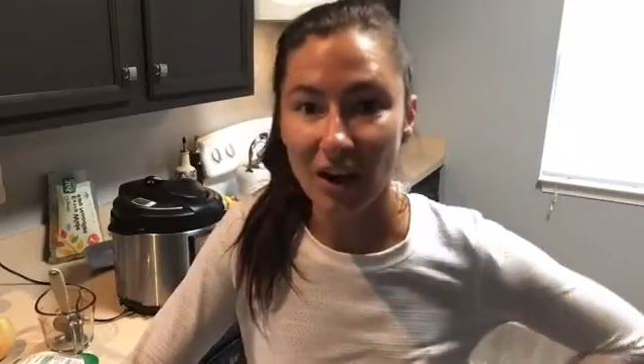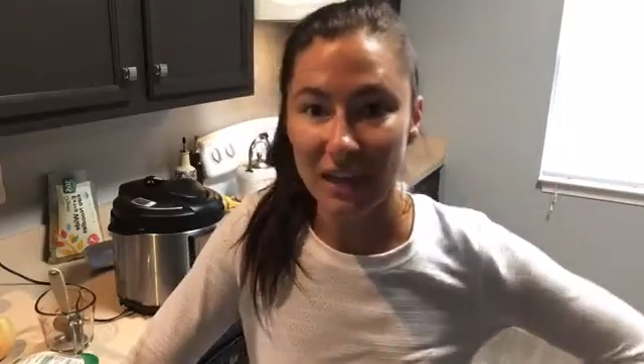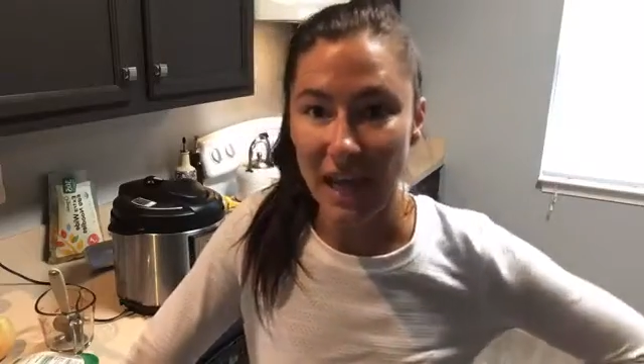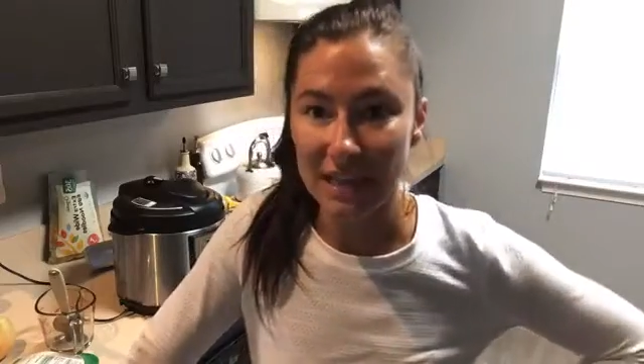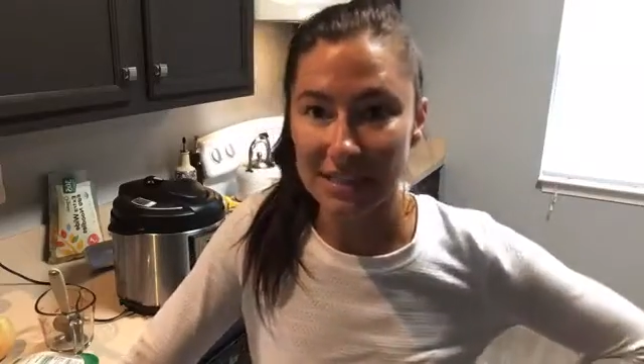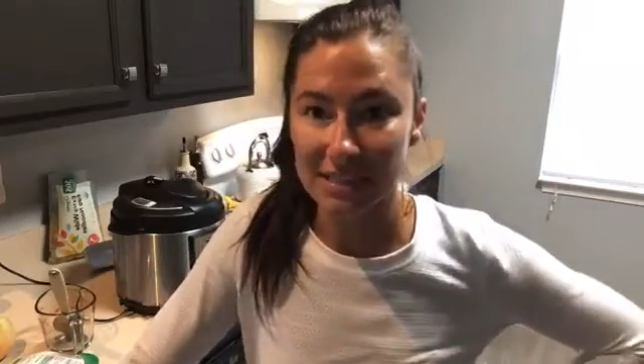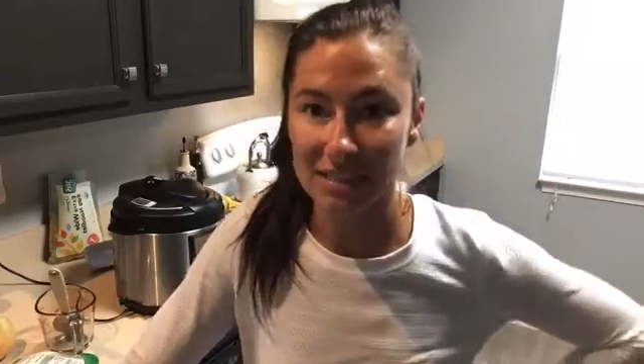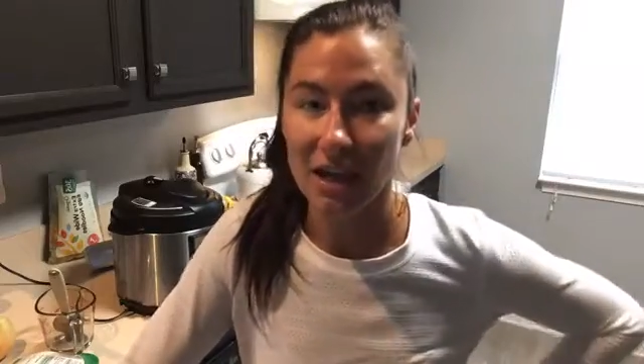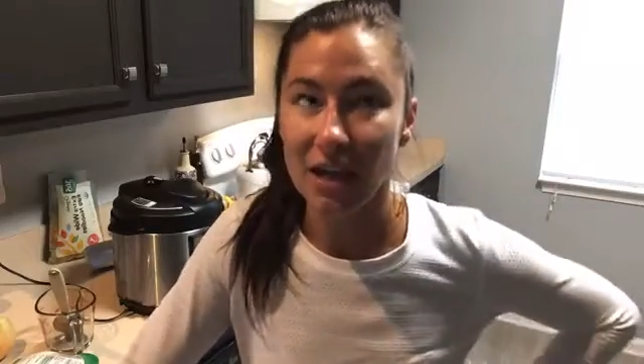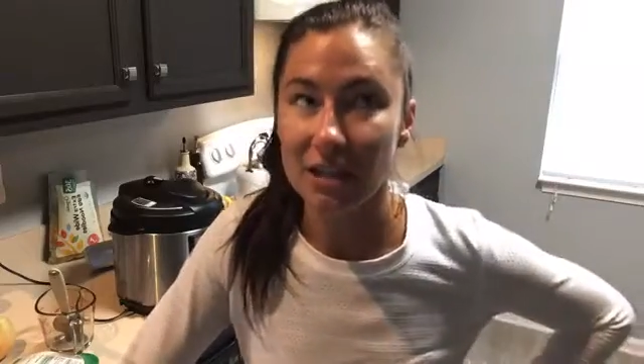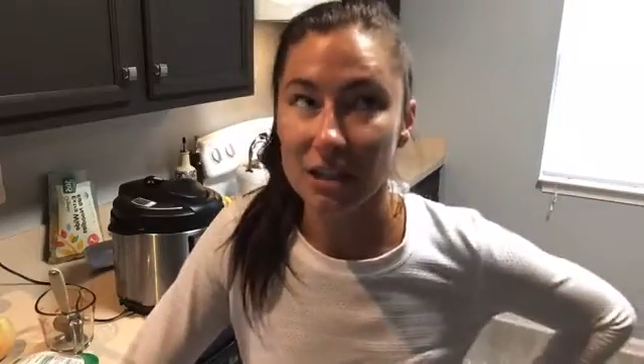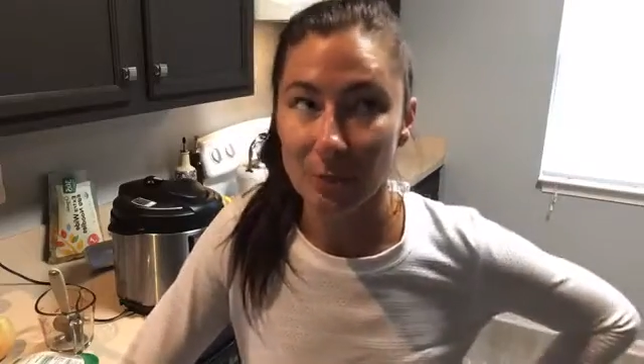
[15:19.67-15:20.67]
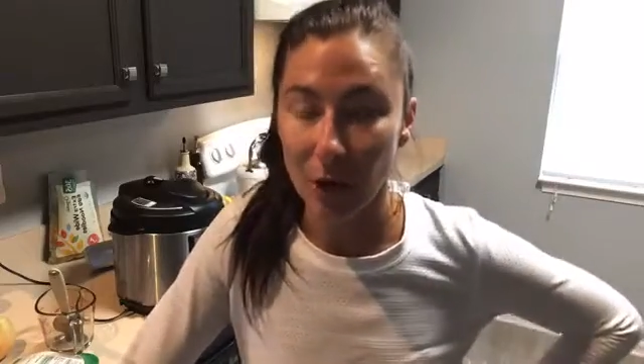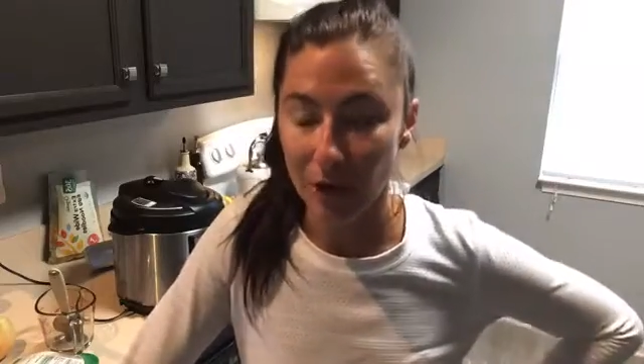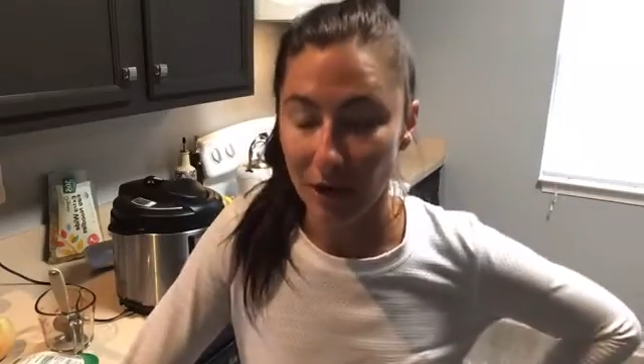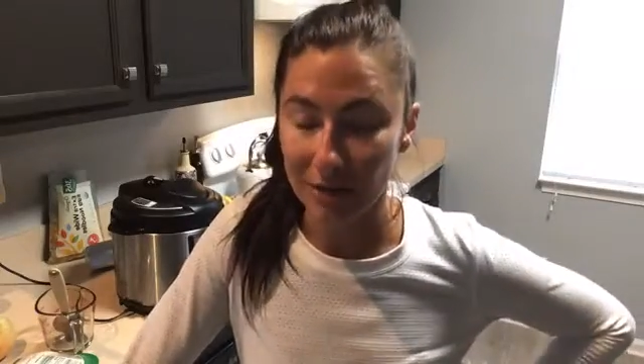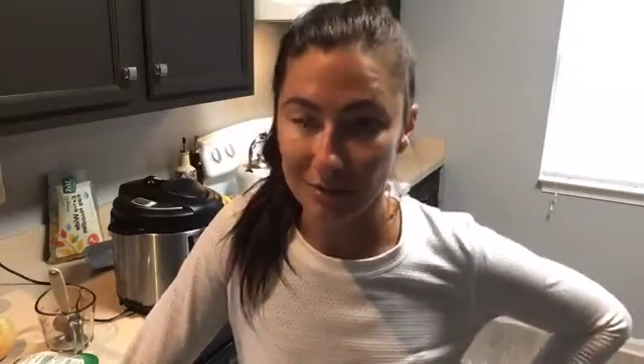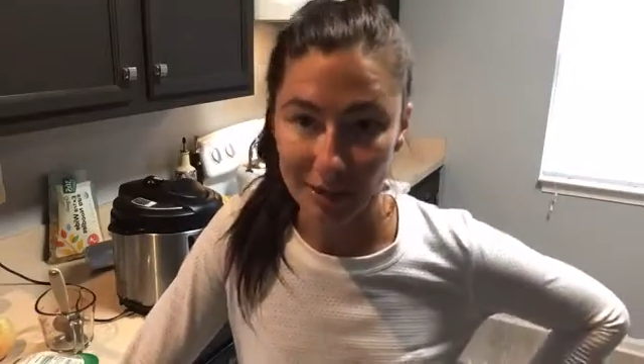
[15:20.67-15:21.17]
It ends tomorrow
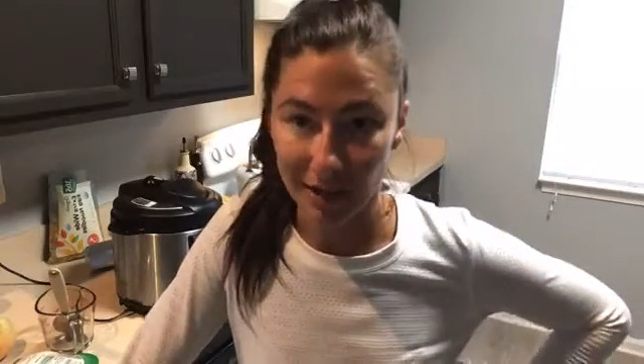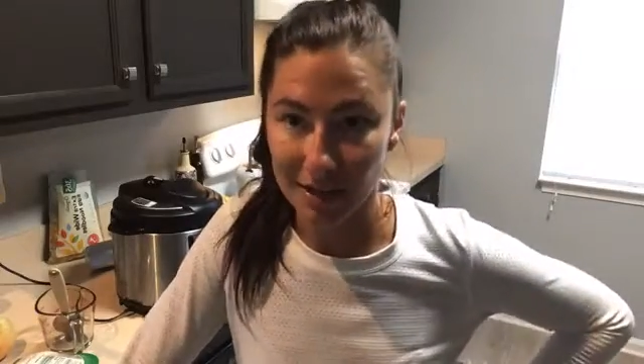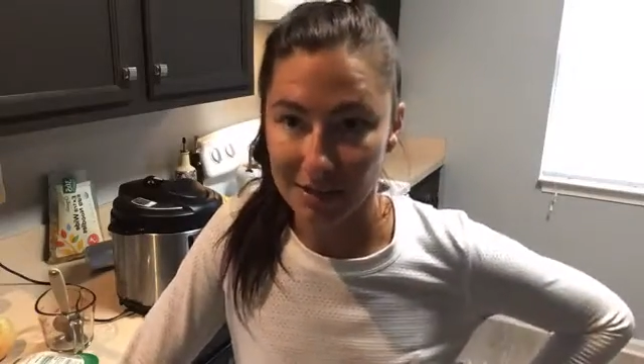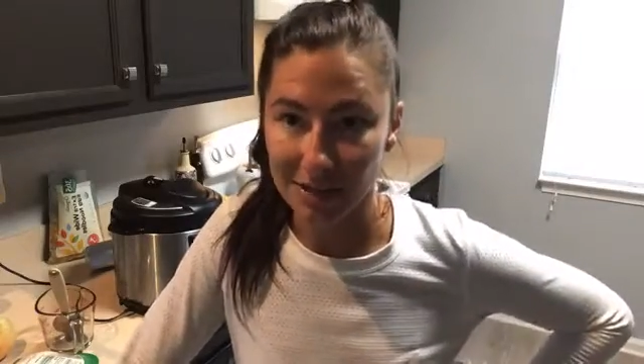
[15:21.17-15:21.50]
night at midnight,